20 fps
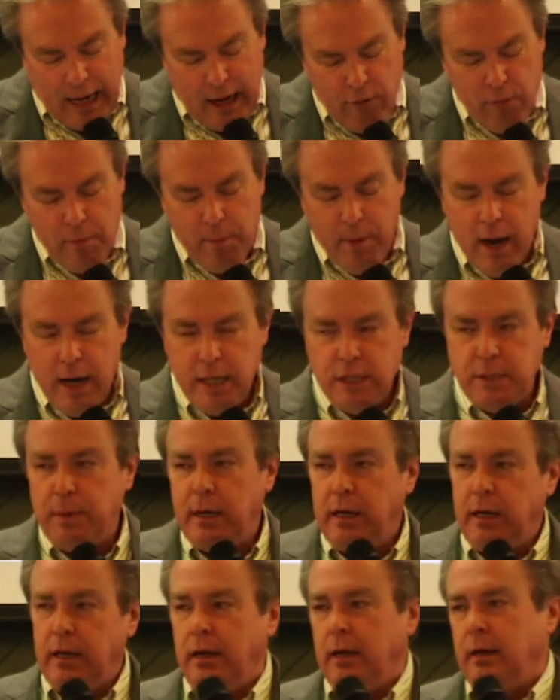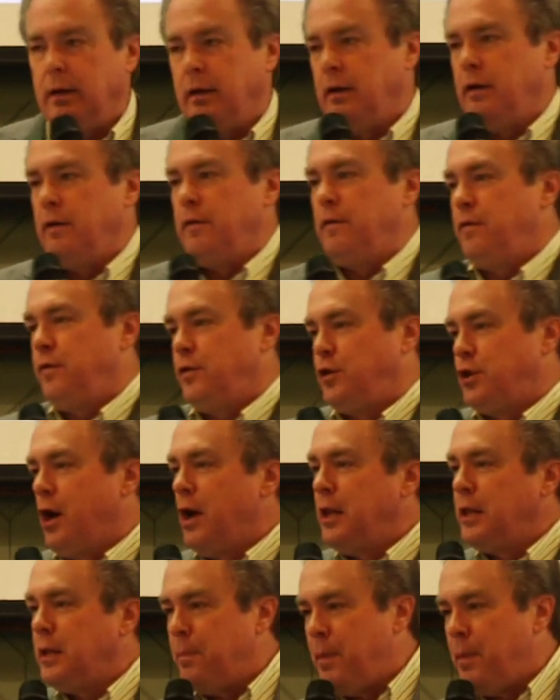It reminds me of John the